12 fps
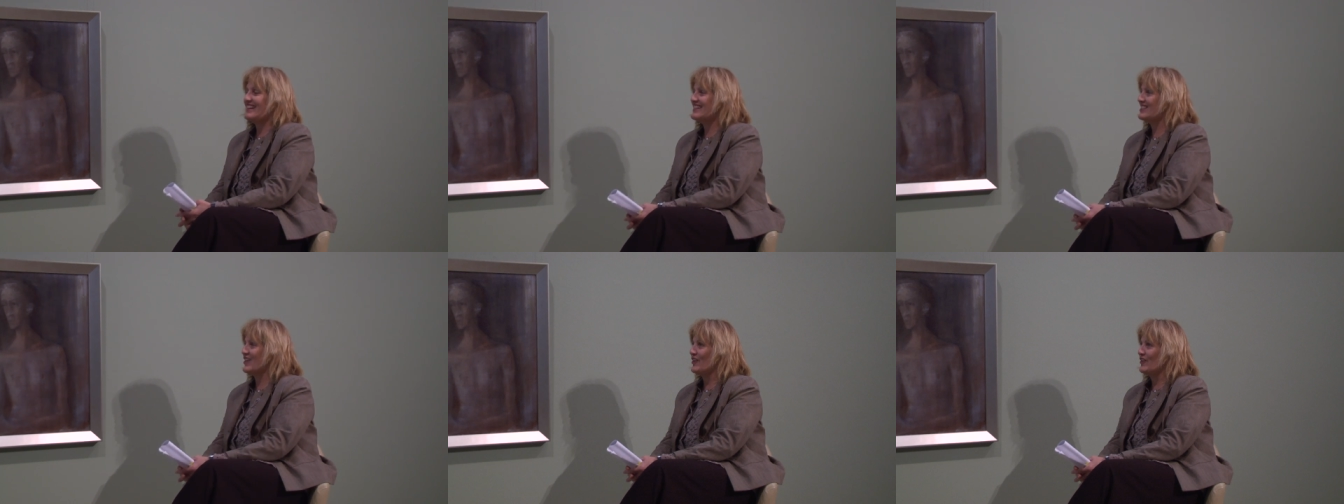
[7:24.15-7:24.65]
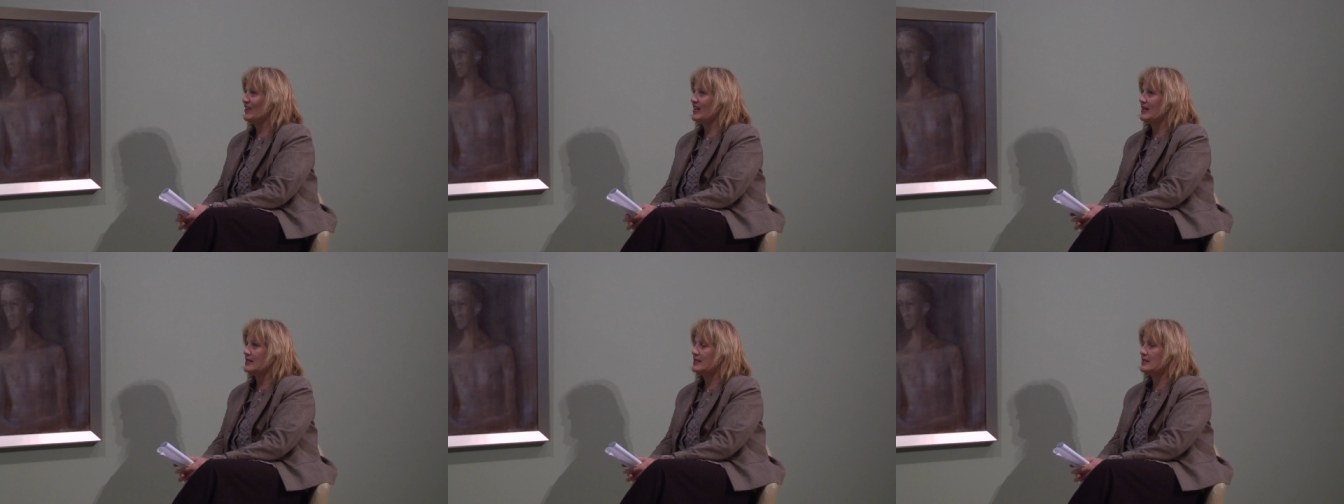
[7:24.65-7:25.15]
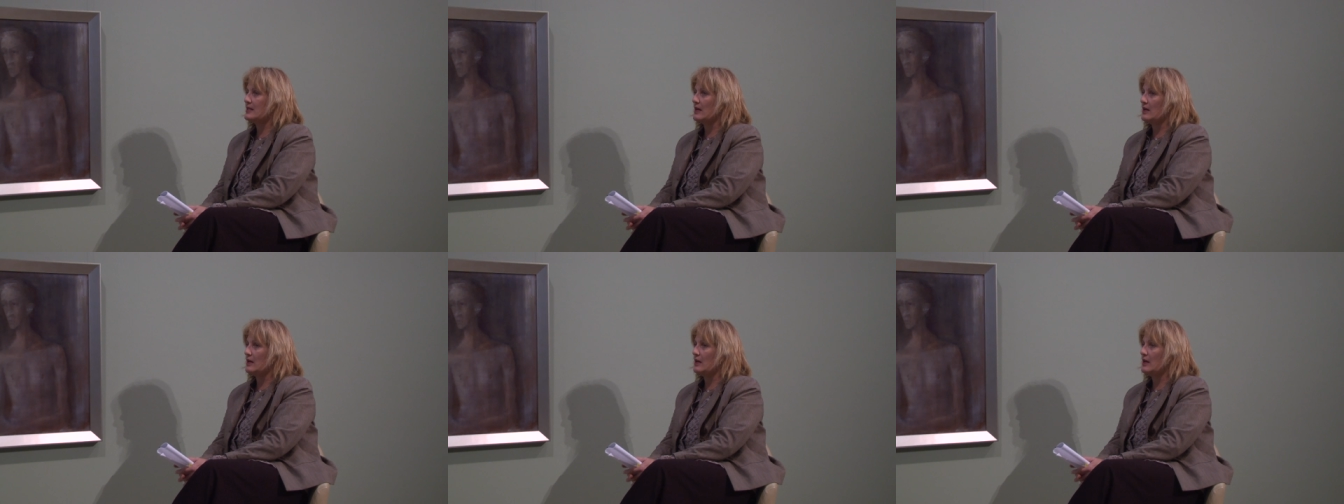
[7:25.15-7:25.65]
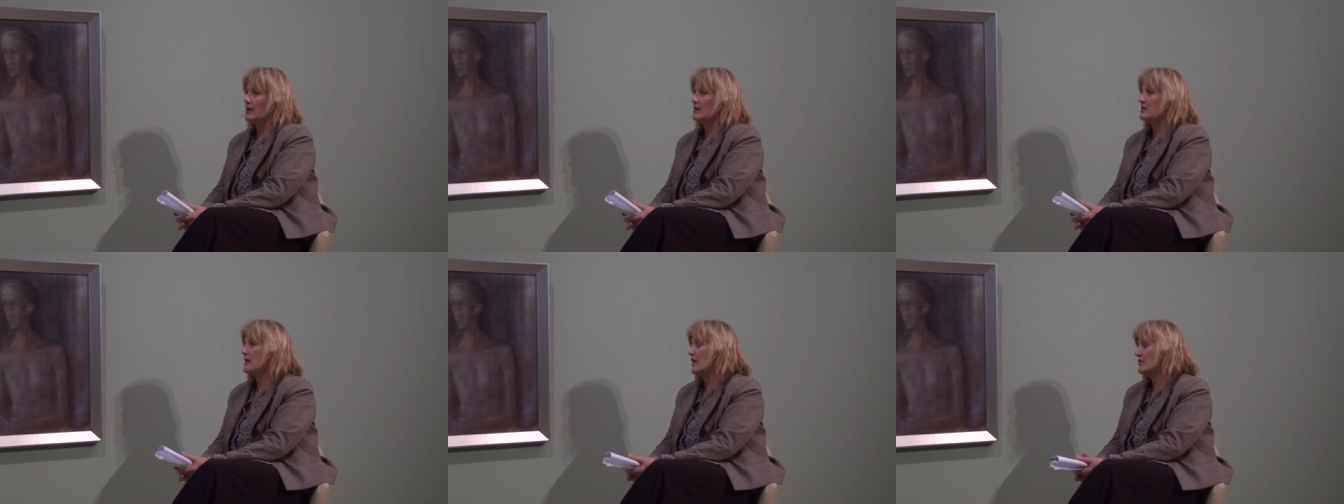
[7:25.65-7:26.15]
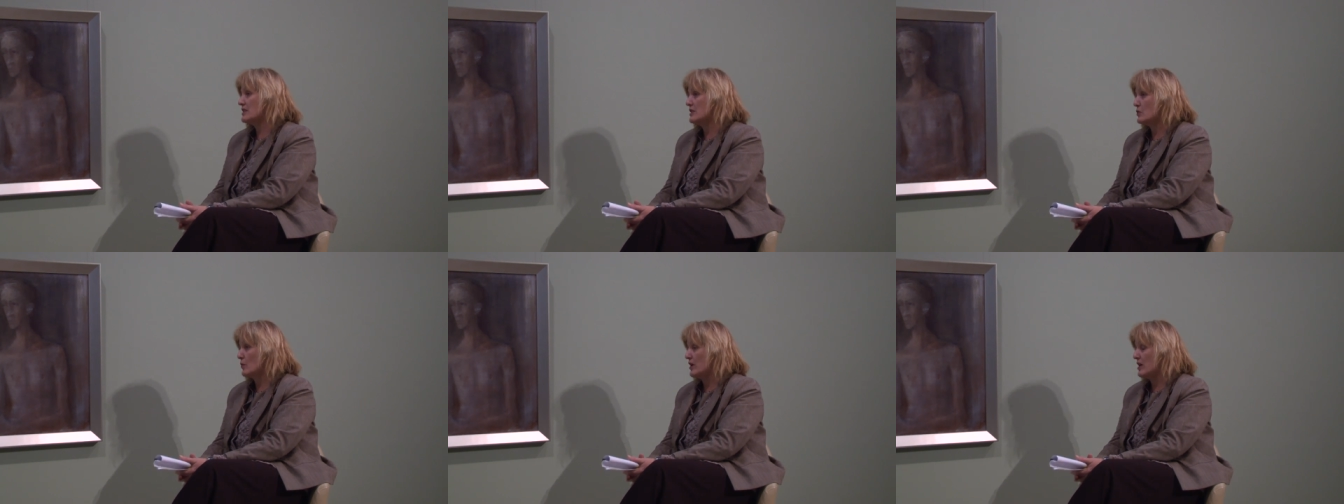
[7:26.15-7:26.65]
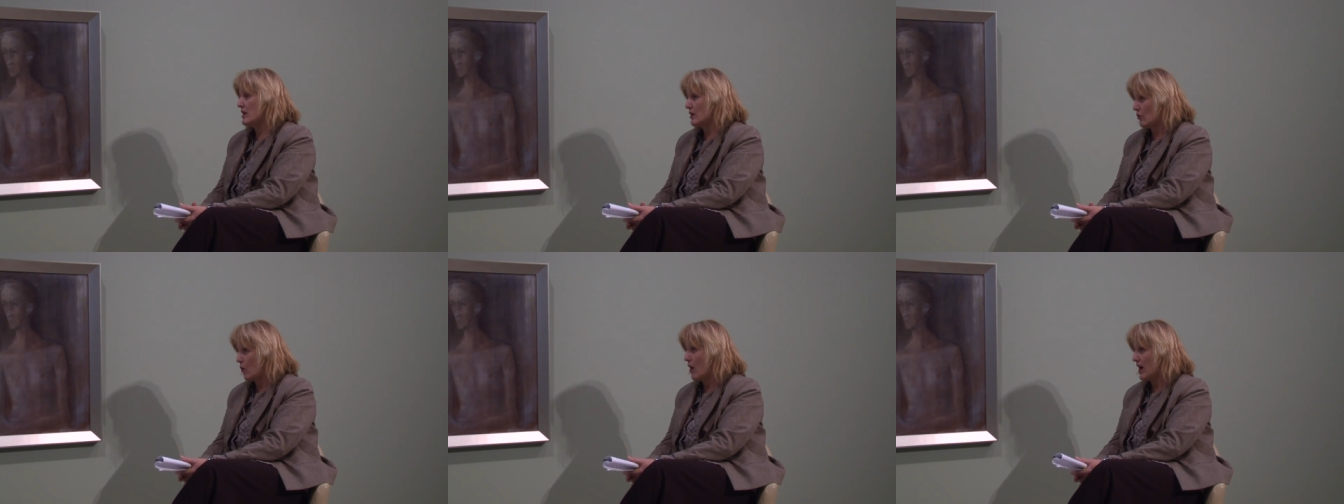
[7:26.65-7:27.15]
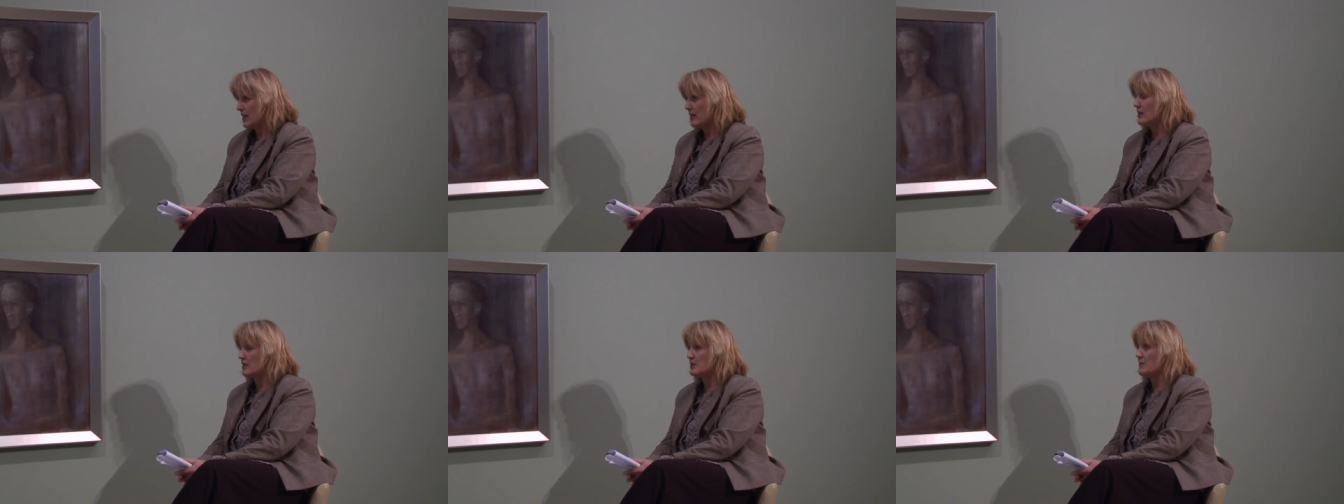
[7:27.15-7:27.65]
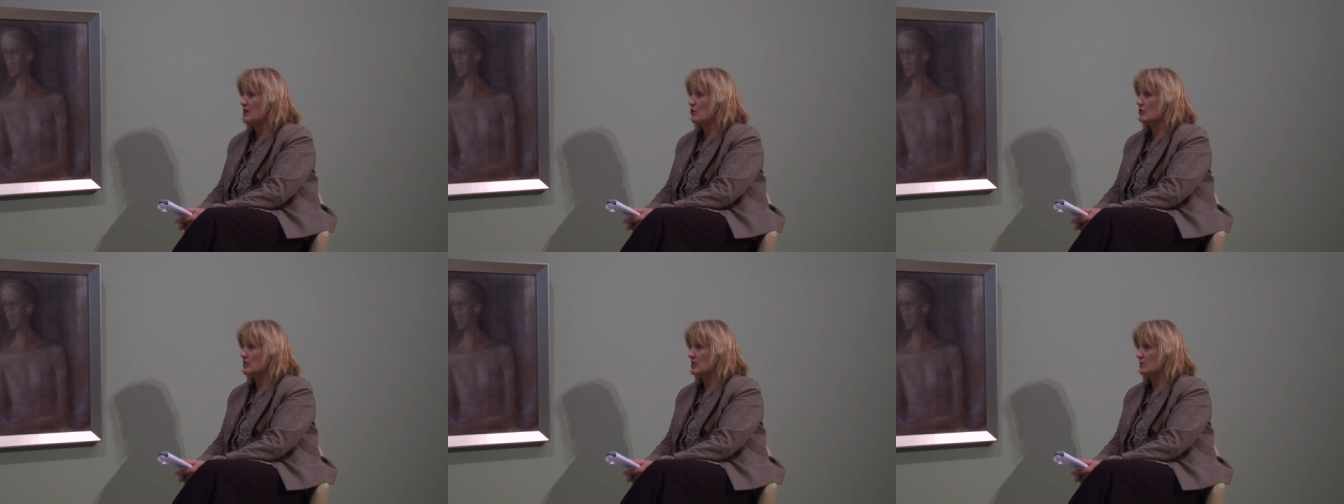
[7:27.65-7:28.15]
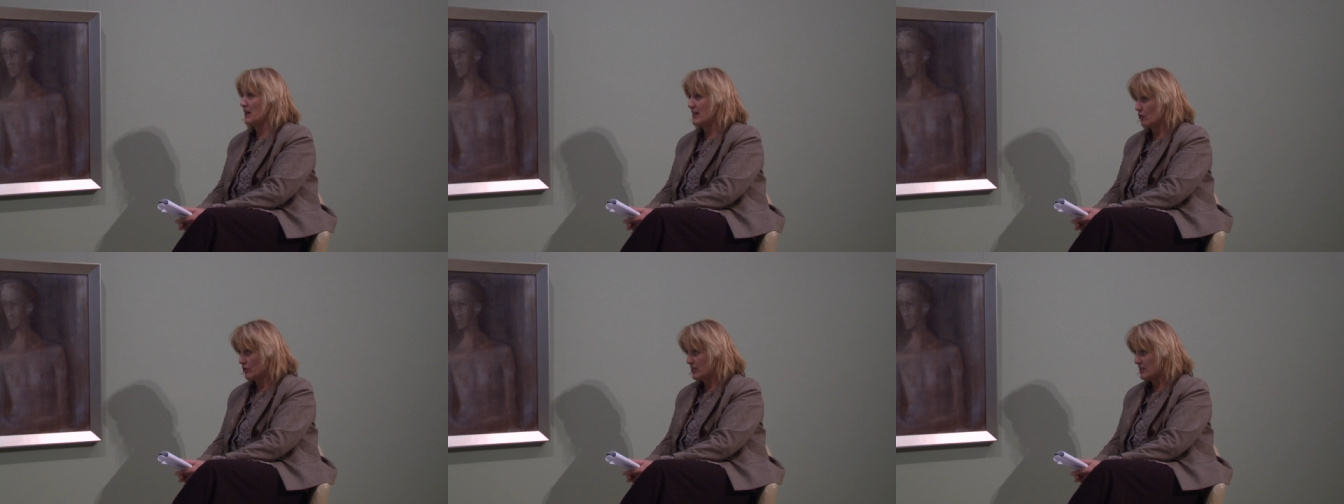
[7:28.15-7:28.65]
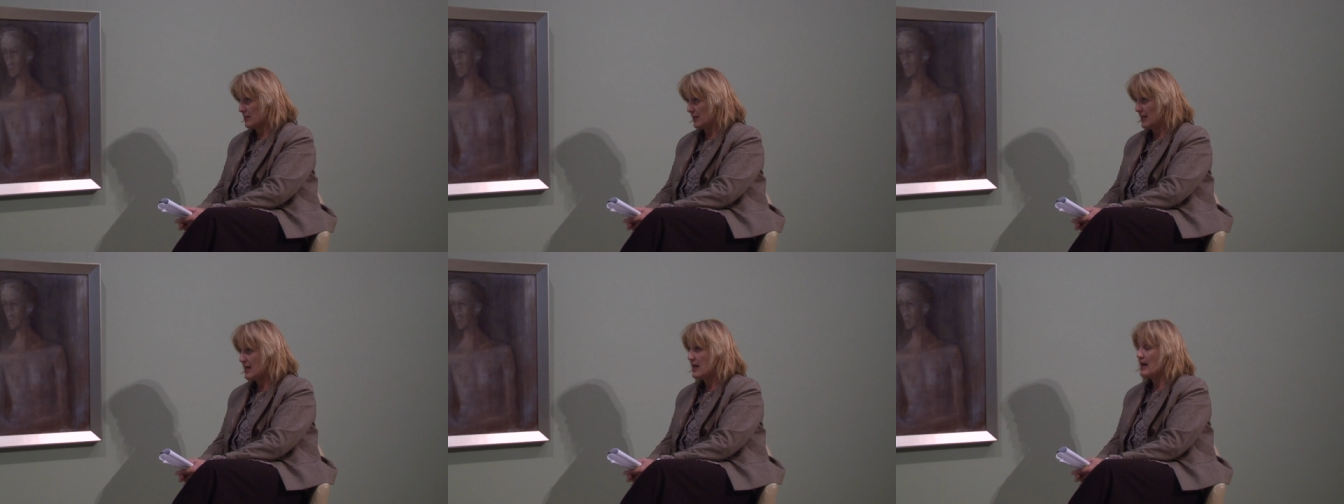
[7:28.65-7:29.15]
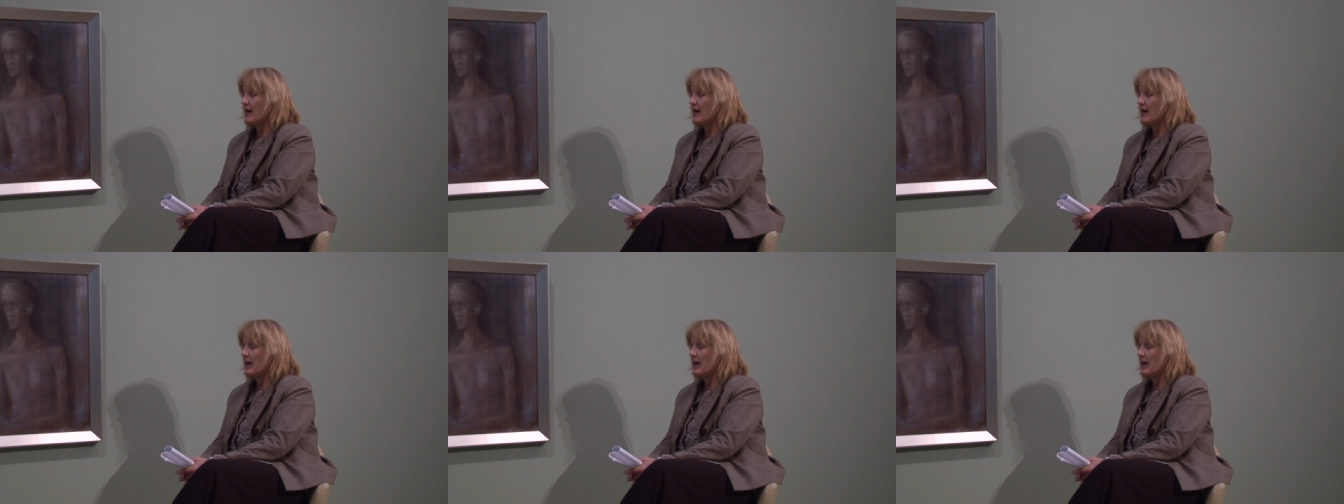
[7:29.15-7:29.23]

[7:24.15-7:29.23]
So ever since we acquired it, it's been on display constantly.